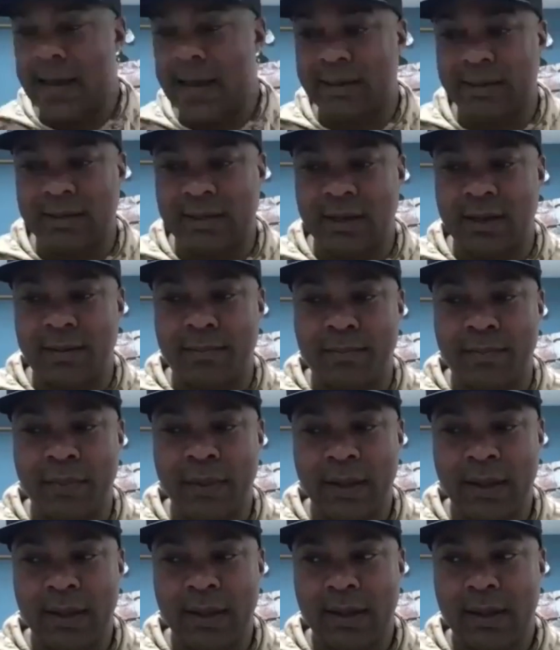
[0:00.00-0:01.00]
in some
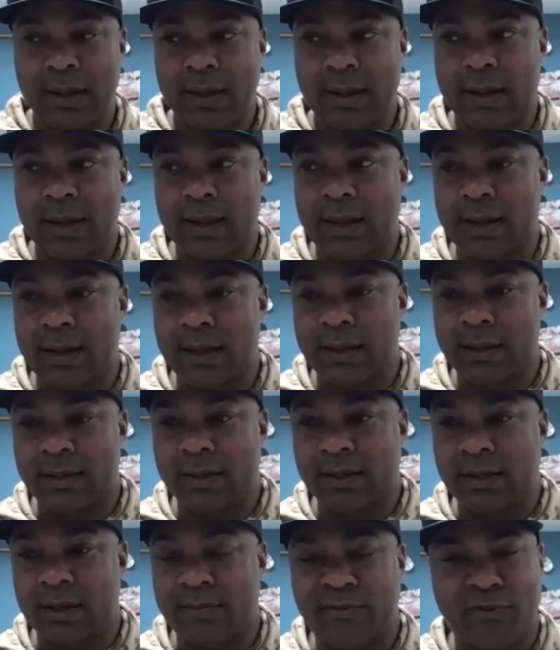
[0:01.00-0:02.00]

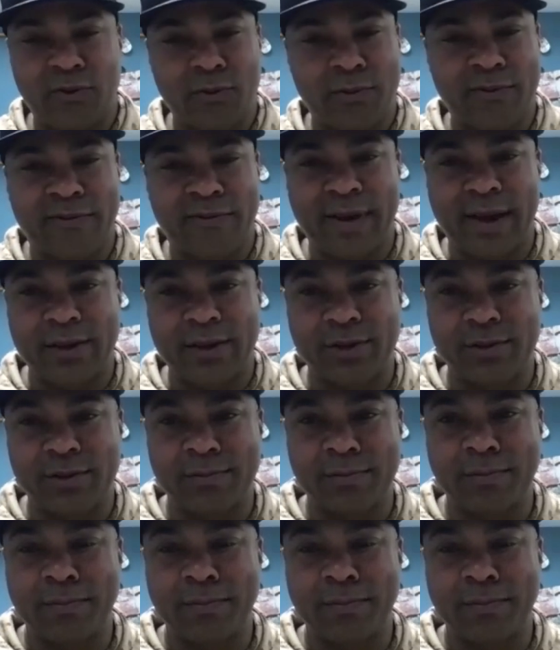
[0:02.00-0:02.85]
form or fashion.